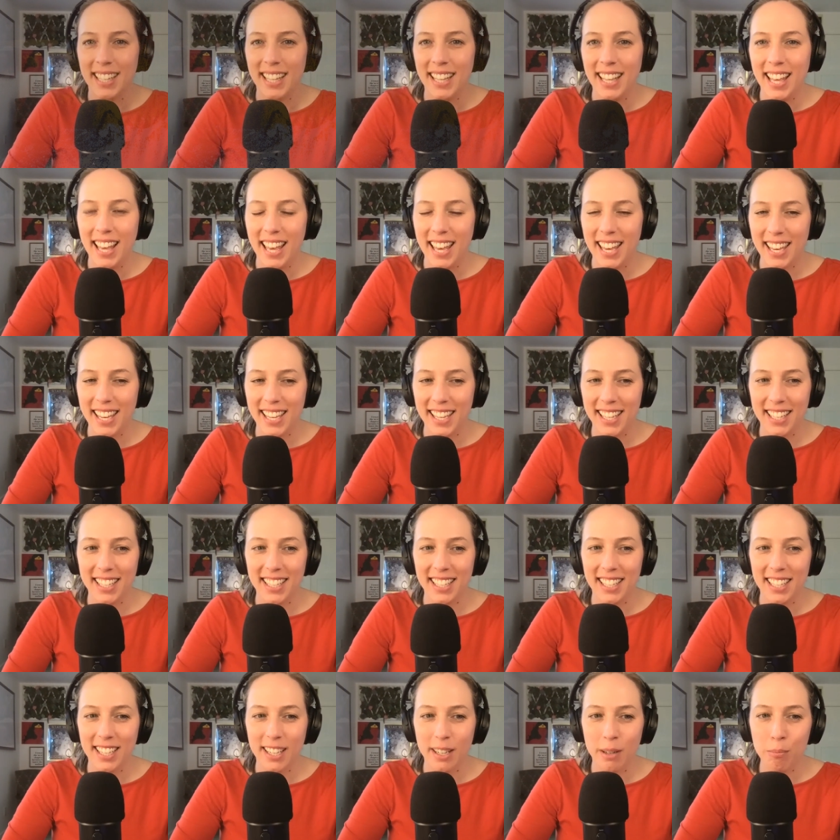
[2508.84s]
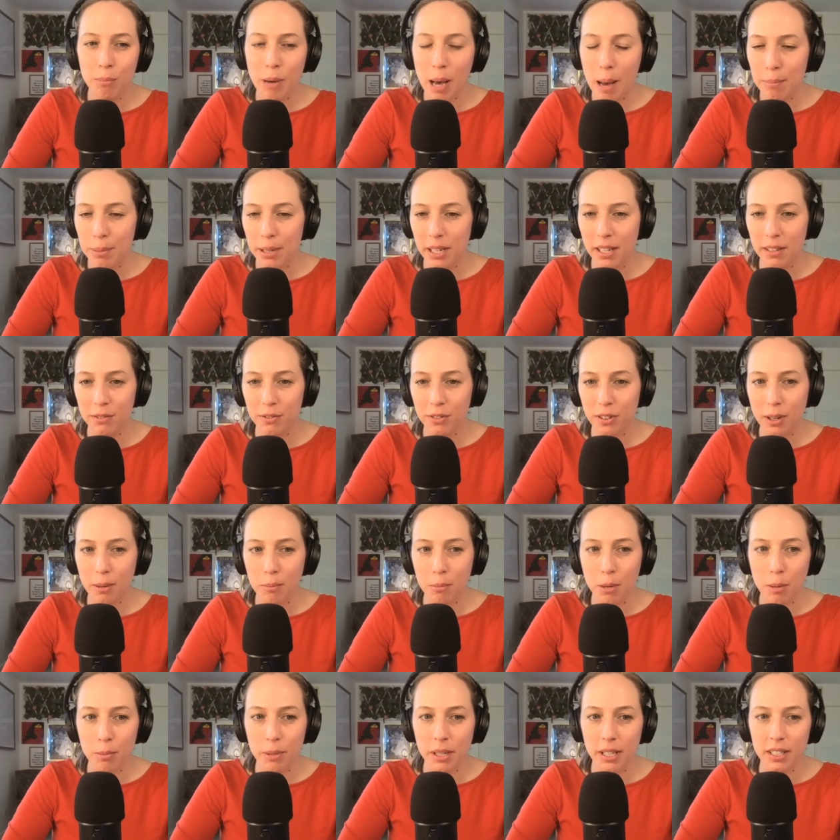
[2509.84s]
Hey, I'm popping in for a
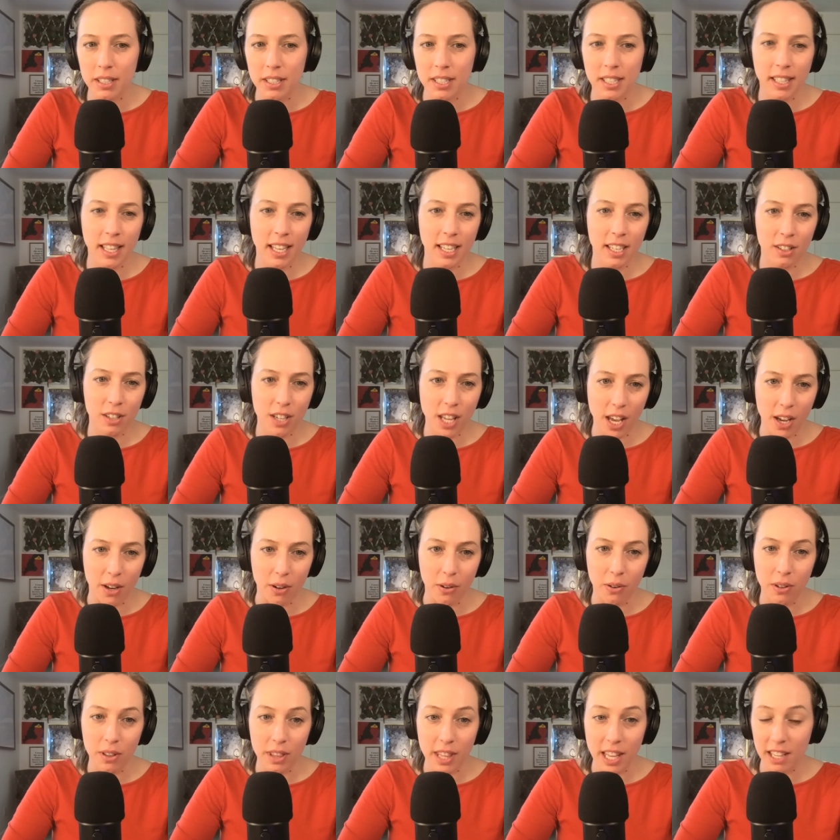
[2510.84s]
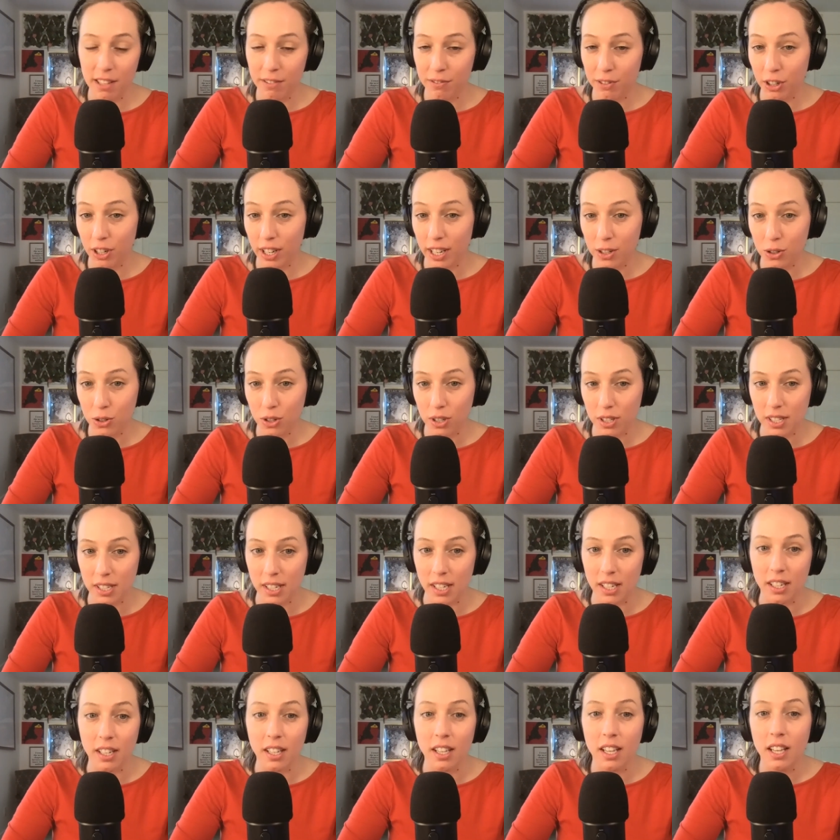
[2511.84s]
moment to let you know that if you're
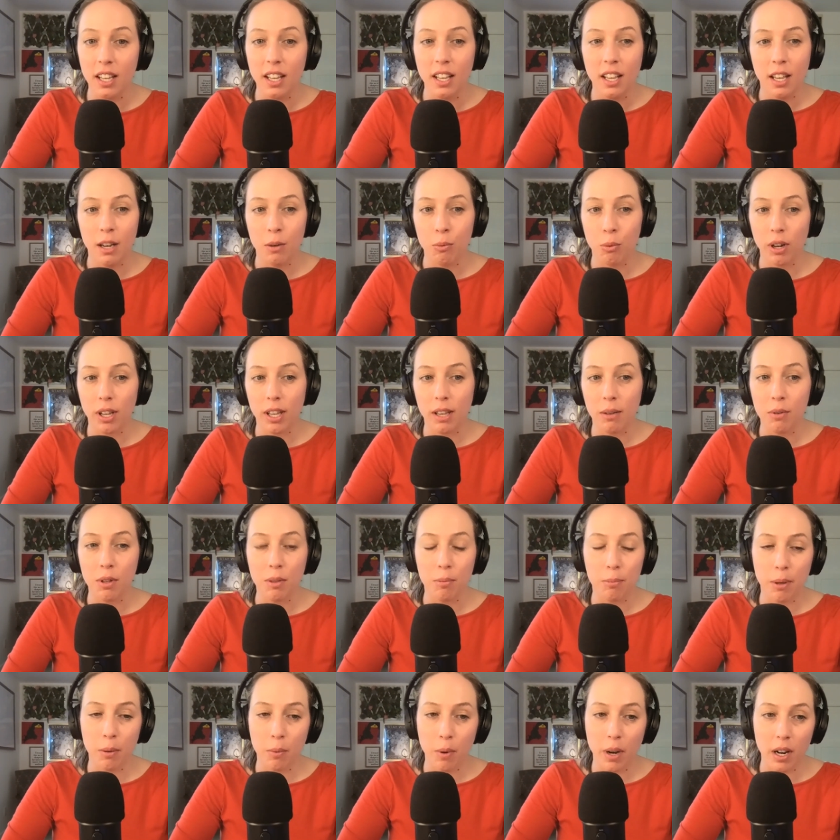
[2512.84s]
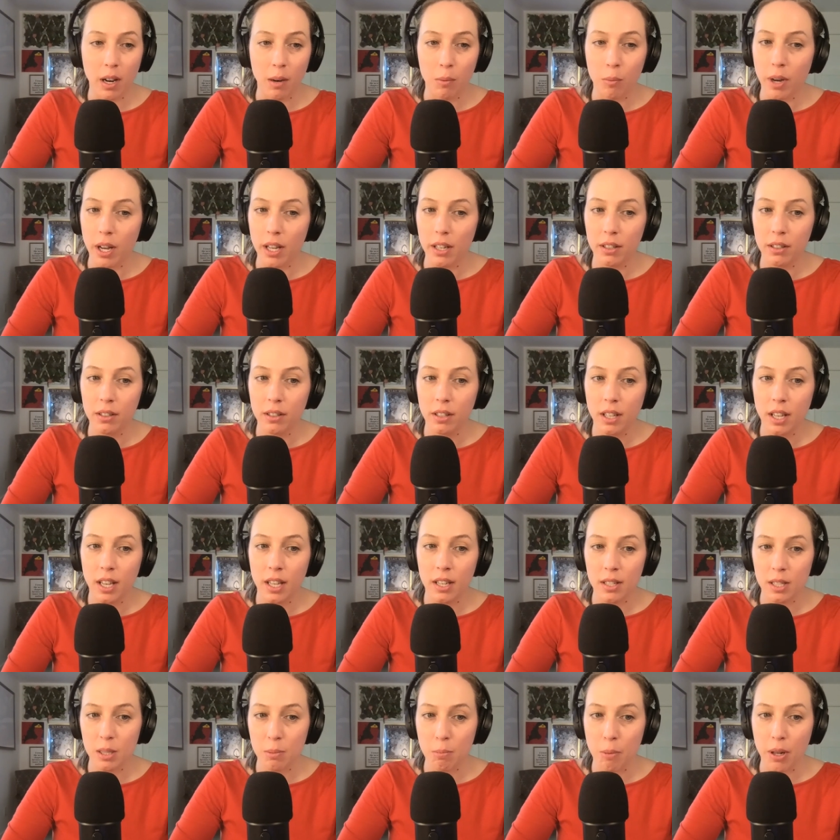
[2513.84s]
interested in working with me one-on-one in
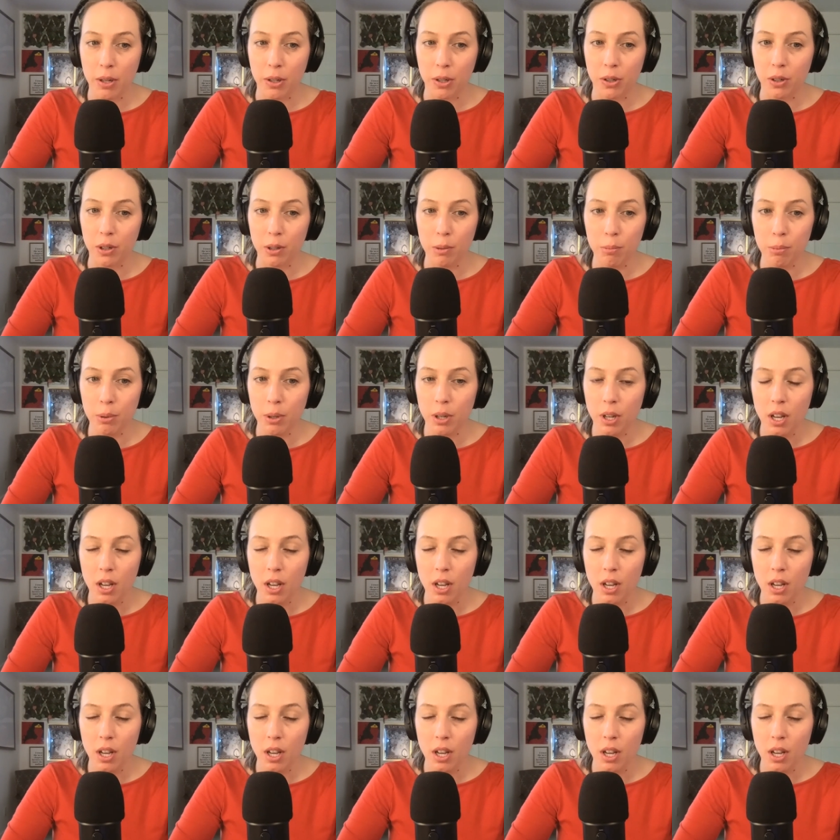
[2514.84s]
a small group,